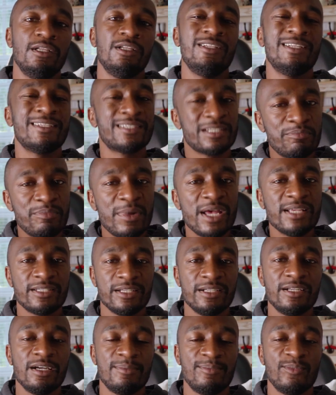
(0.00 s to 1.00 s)
does it mess
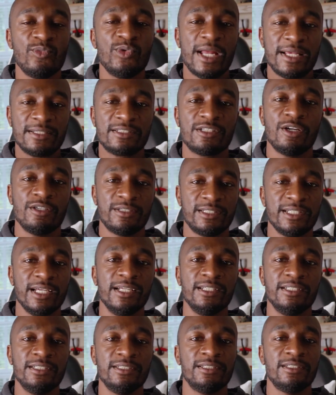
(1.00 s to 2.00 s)
it up when I start
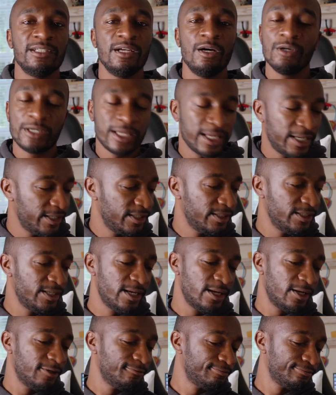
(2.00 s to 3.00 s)
saying this? Okay,
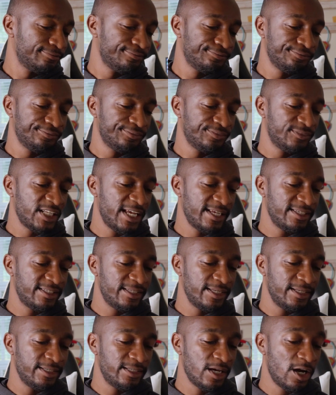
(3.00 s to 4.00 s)
yeah.
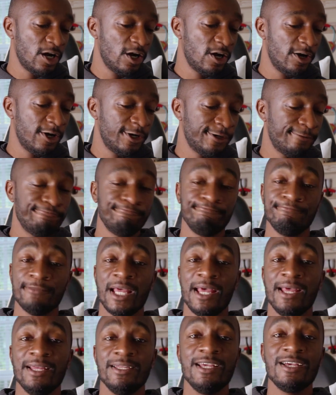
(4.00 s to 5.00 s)
That's it.
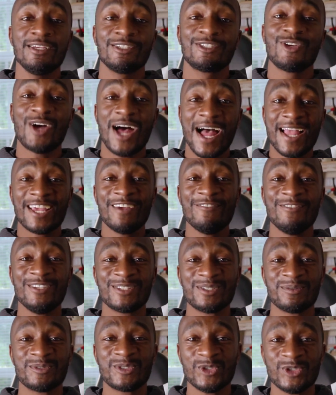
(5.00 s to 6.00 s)
Yeah, so I gave you
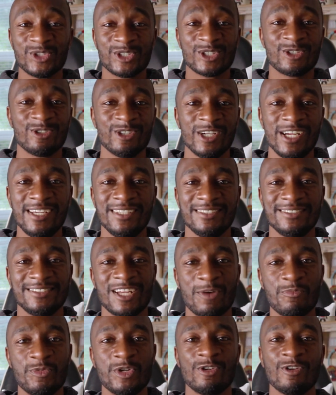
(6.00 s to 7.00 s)
some tools to create.
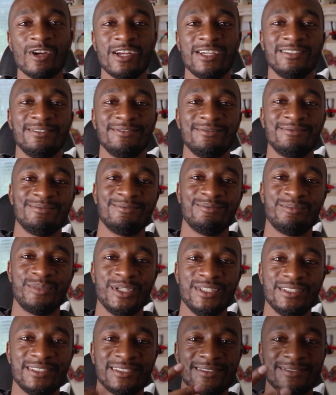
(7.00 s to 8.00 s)
That'd be great.
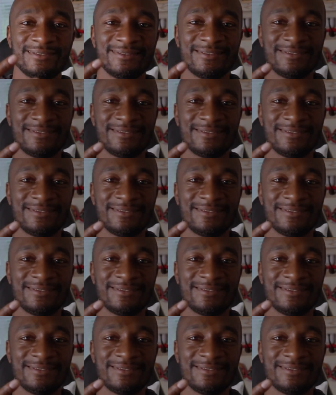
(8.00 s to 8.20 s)
Peace.